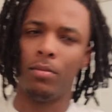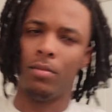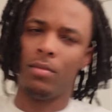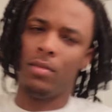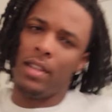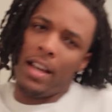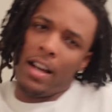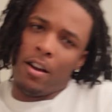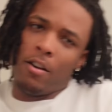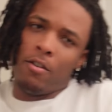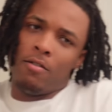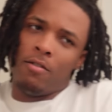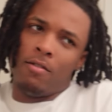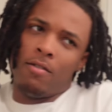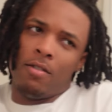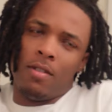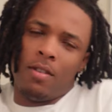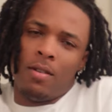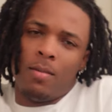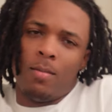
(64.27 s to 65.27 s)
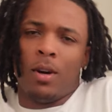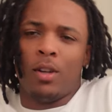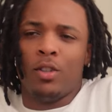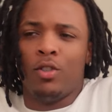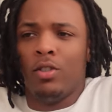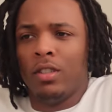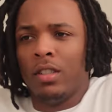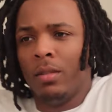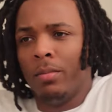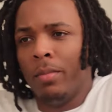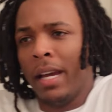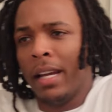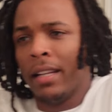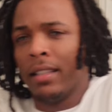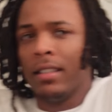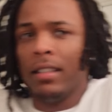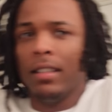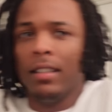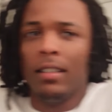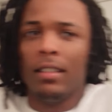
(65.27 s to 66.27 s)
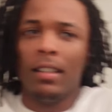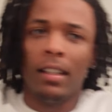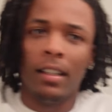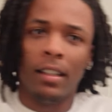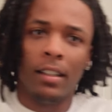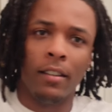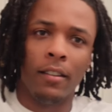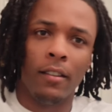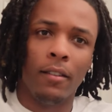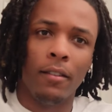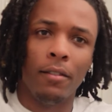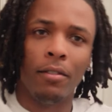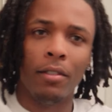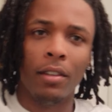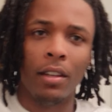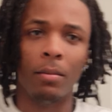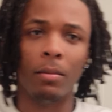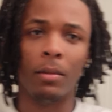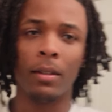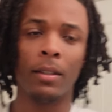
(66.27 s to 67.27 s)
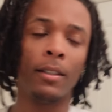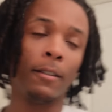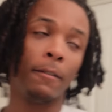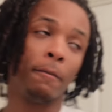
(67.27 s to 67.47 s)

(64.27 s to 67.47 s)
Now my dress is back to this link. You feel me?